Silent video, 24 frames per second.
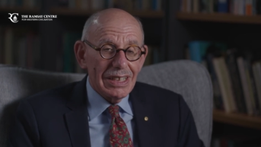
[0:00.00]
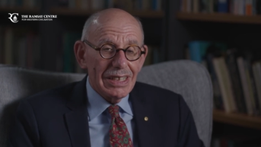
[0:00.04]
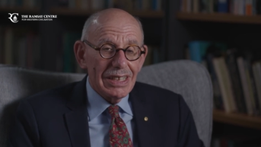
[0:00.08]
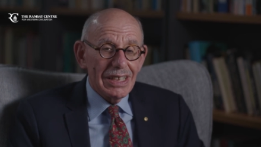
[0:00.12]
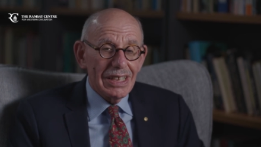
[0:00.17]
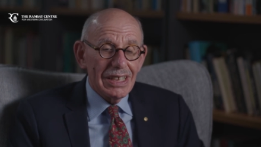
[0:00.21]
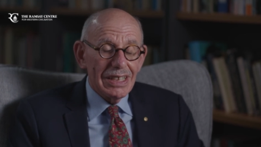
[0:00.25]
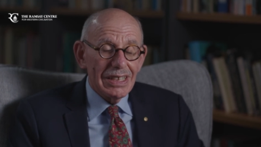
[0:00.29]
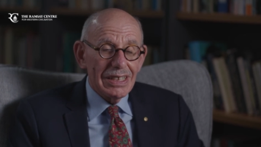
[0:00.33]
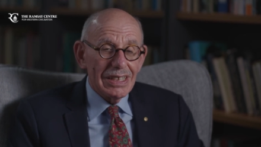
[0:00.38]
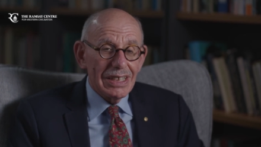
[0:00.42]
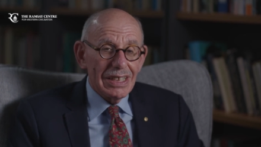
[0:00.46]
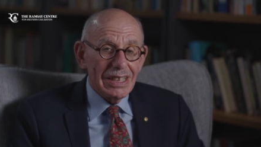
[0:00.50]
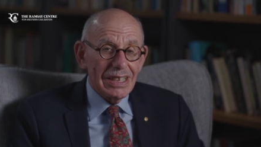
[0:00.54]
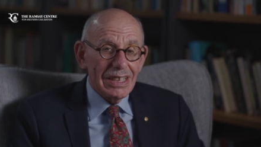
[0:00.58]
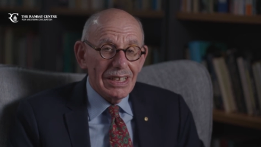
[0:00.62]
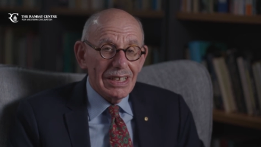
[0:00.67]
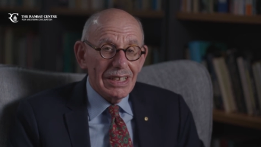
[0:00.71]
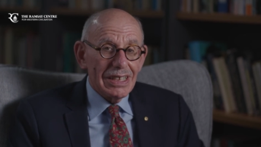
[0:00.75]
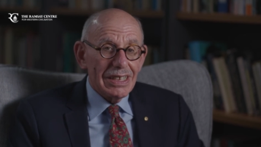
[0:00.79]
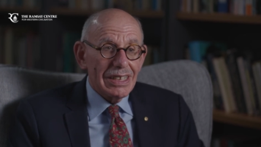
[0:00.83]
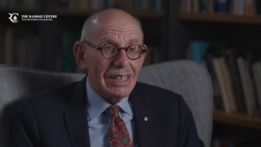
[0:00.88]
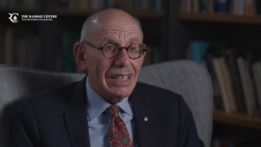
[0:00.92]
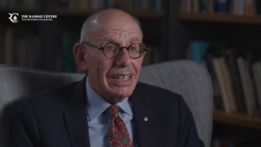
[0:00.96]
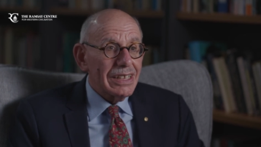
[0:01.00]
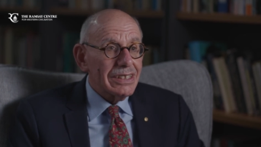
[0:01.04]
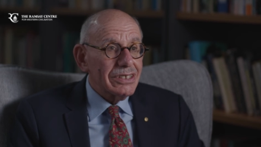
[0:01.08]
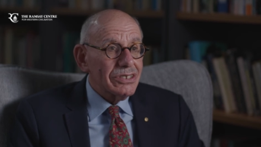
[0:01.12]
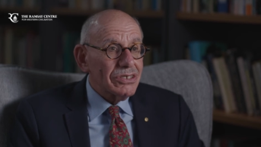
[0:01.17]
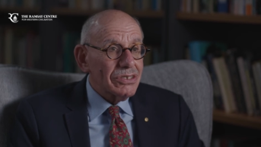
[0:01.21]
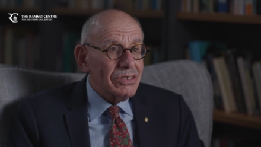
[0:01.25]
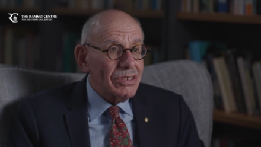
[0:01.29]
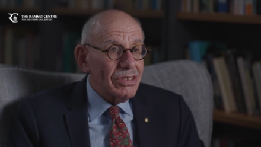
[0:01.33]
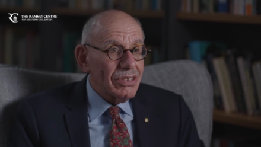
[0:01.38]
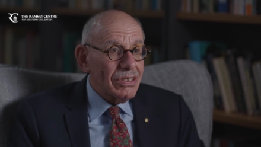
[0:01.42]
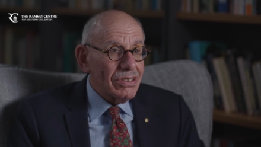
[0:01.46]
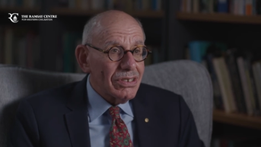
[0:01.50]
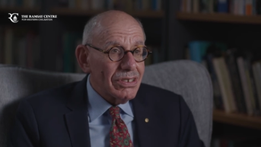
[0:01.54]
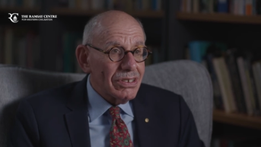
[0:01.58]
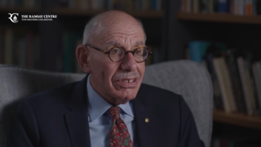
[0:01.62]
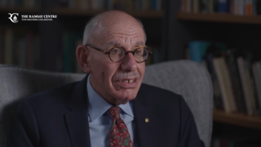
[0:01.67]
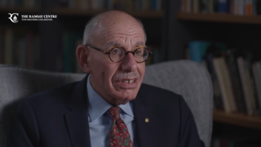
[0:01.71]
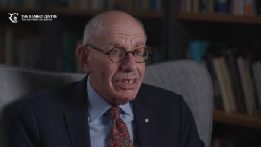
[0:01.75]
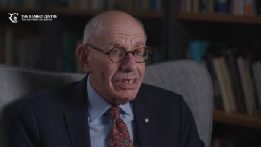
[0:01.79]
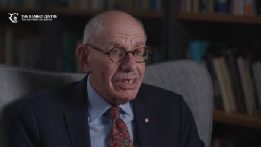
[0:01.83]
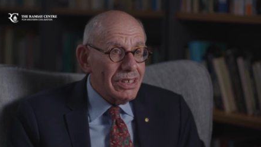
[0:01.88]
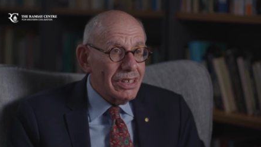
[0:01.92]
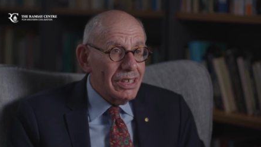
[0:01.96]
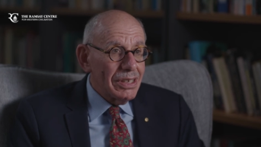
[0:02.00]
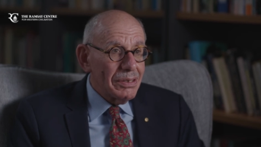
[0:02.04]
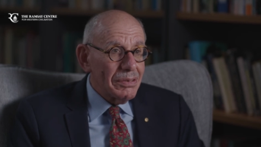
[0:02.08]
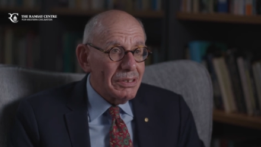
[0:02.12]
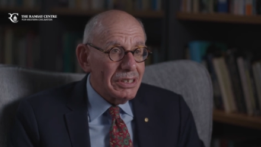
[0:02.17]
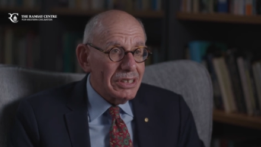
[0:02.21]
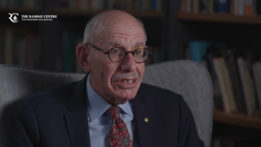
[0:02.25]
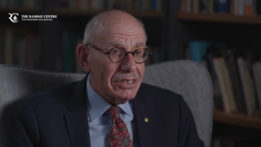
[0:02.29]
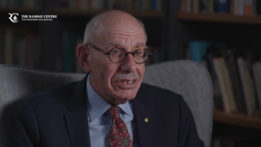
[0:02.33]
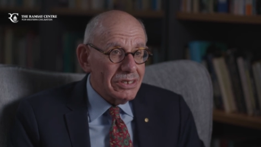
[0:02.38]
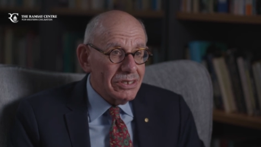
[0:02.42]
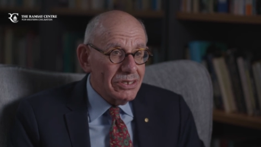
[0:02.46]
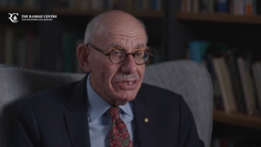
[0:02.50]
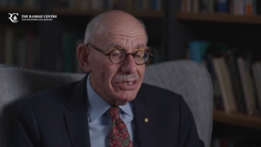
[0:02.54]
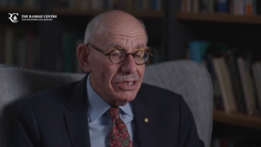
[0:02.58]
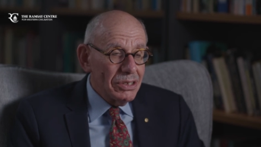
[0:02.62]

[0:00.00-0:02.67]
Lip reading: then that's all there is